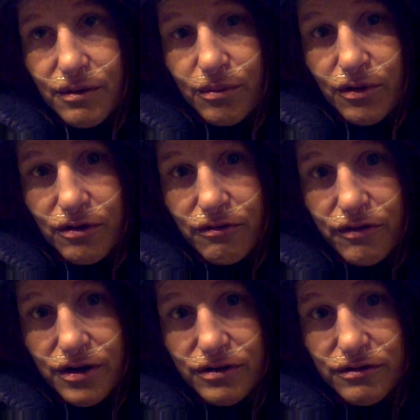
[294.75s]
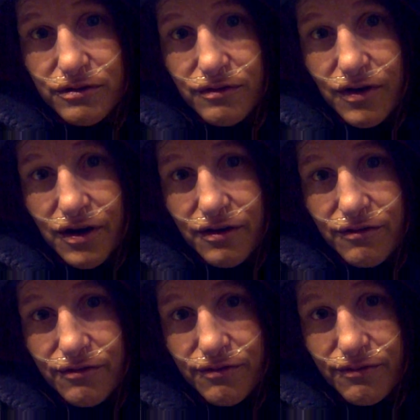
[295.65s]
motivated to survive,
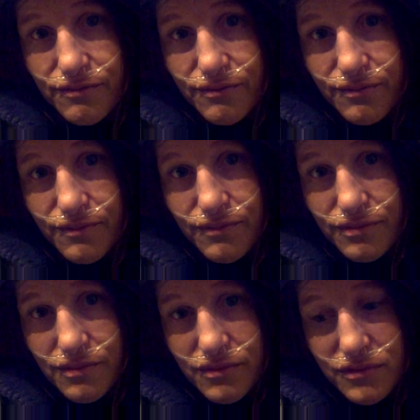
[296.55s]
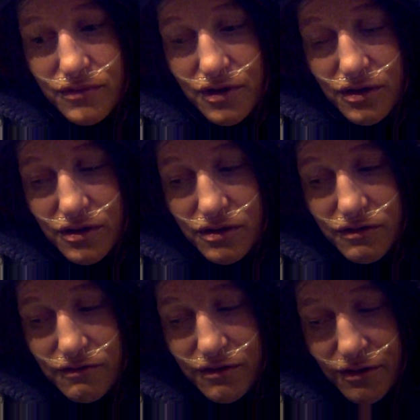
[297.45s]
that
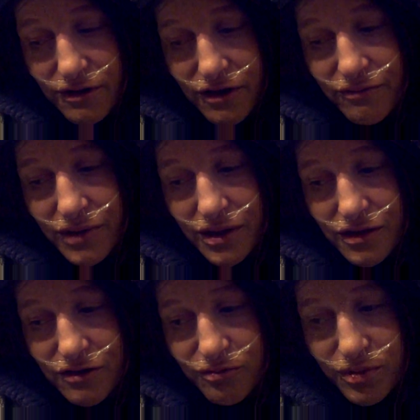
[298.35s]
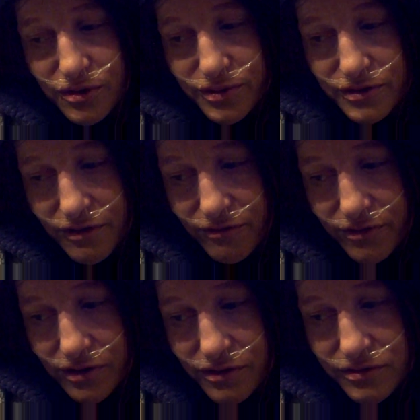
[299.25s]
still gave my life purpose
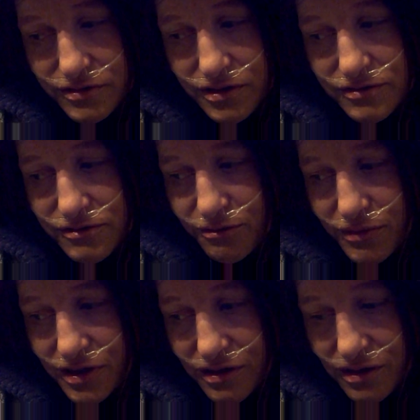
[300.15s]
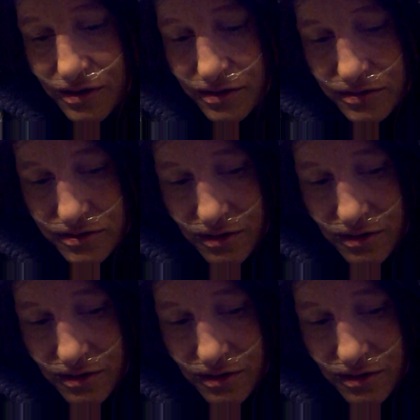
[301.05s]
after losing so many things,